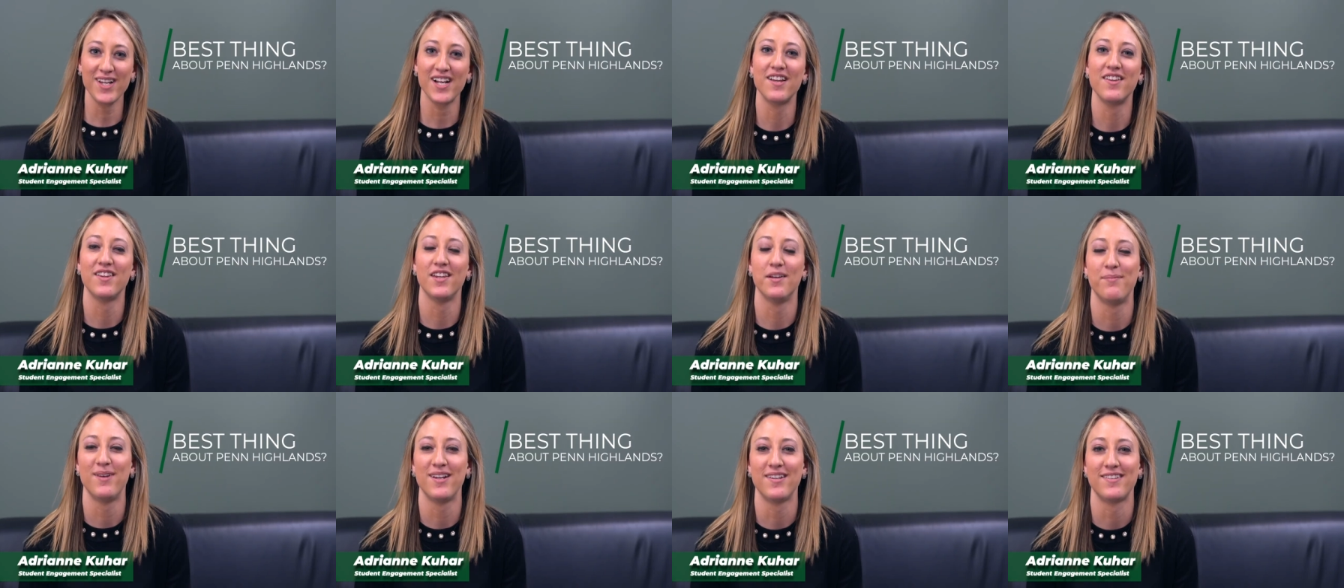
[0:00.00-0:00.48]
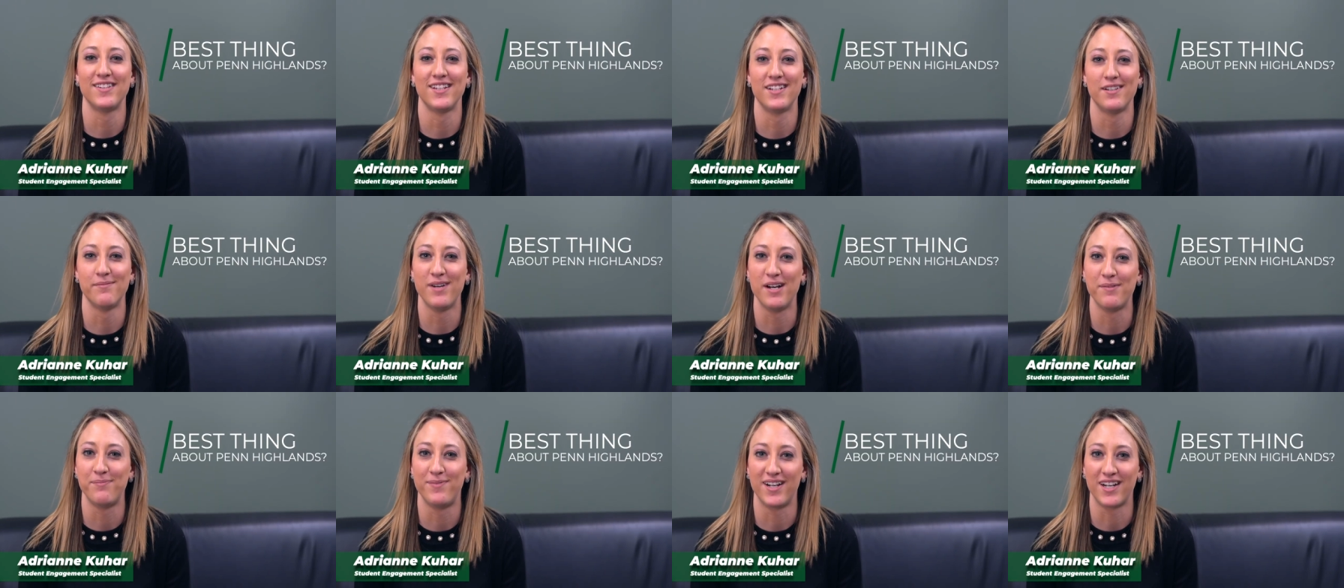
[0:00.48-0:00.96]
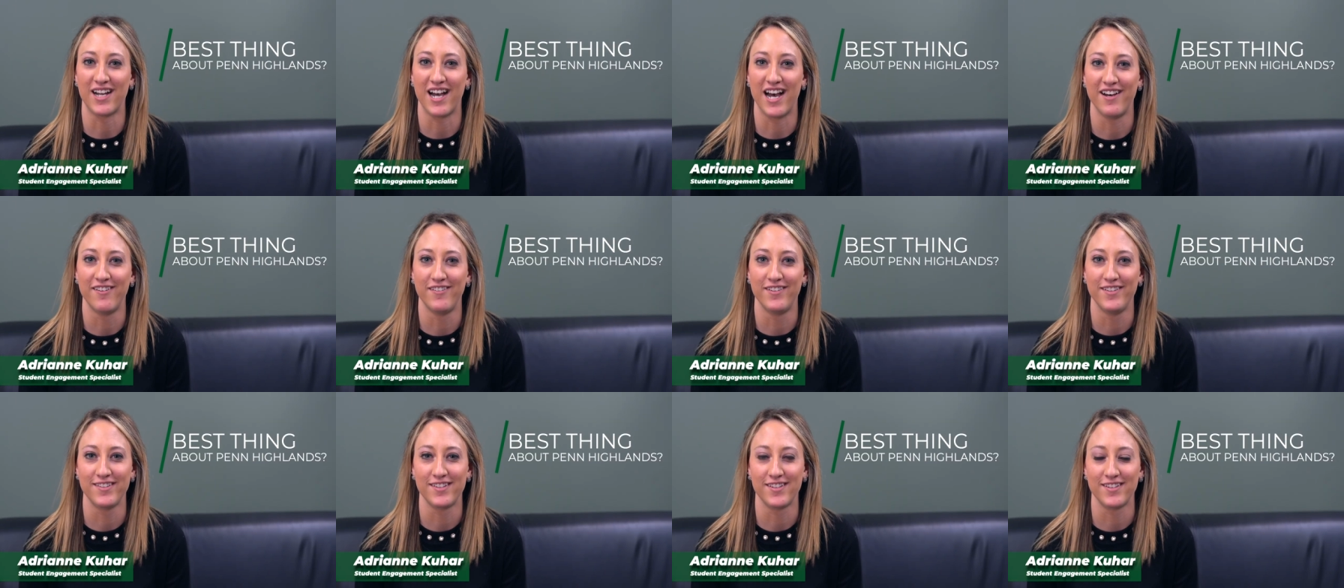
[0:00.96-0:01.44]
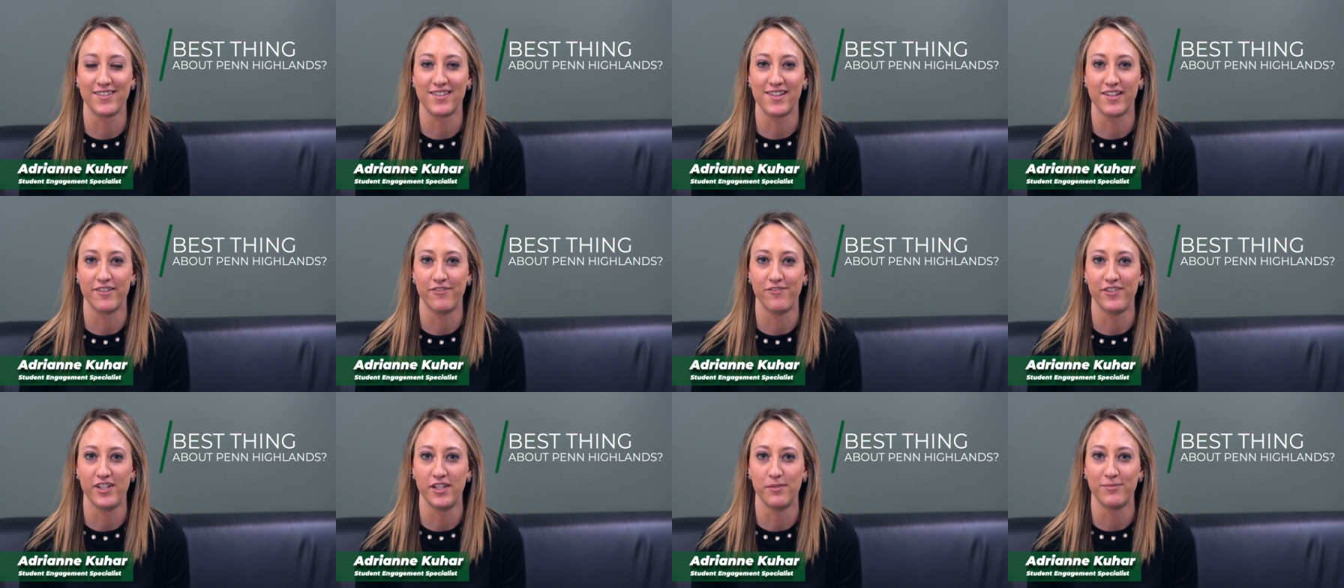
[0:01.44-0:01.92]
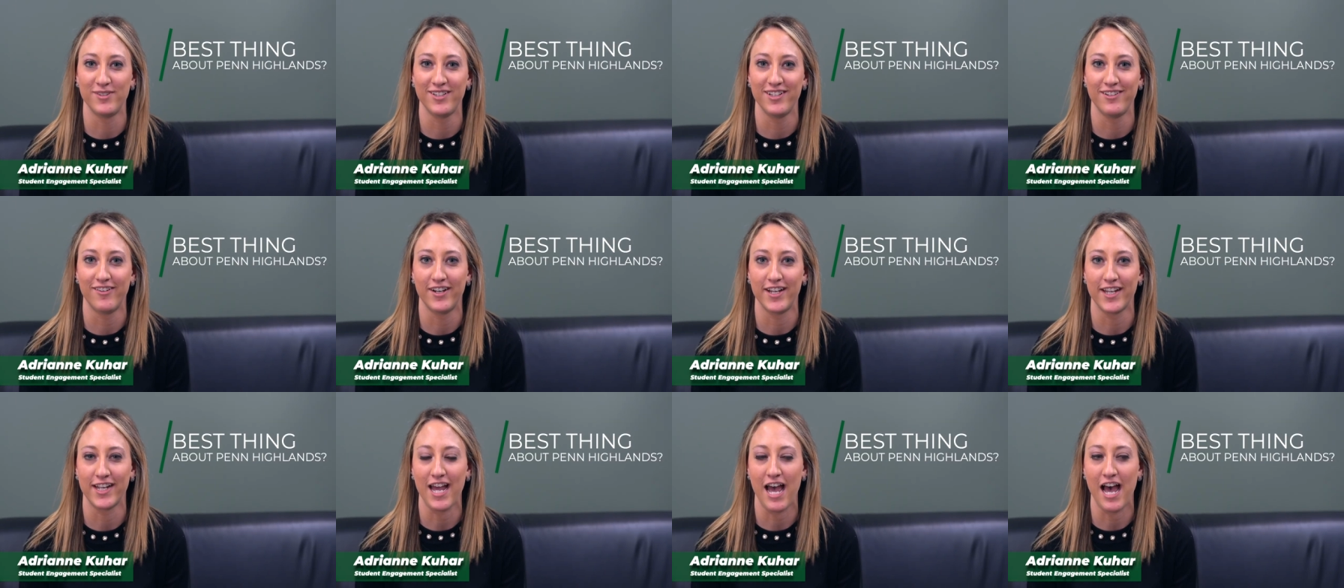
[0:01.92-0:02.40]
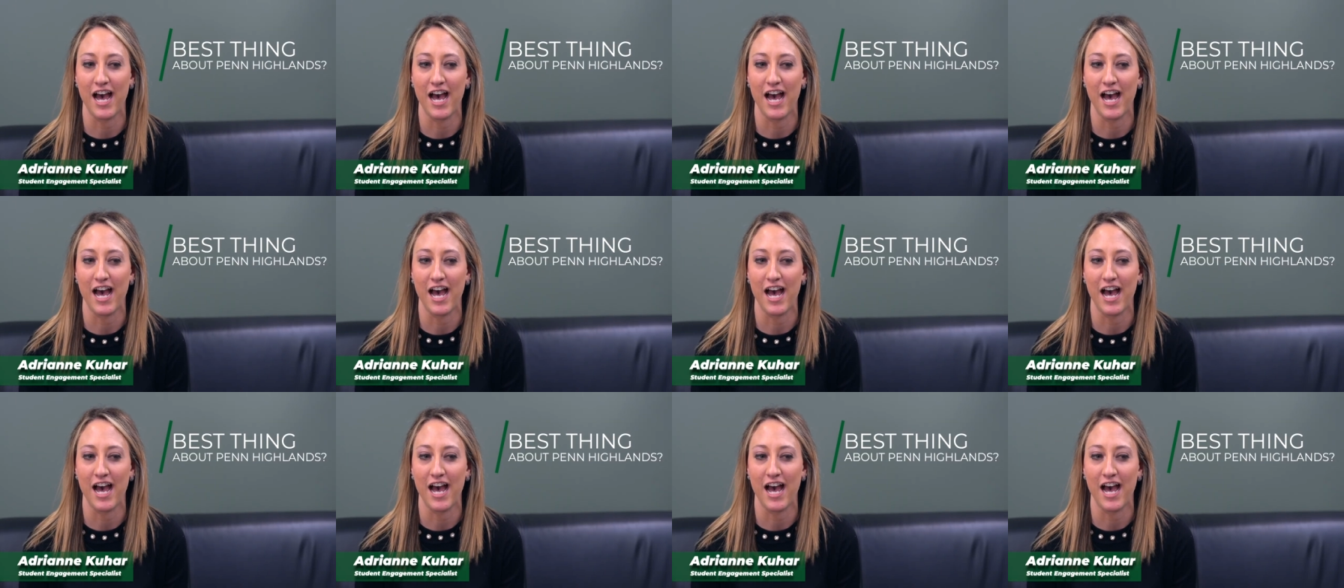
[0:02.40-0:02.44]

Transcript: The best thing about Penn Highlands is the family-like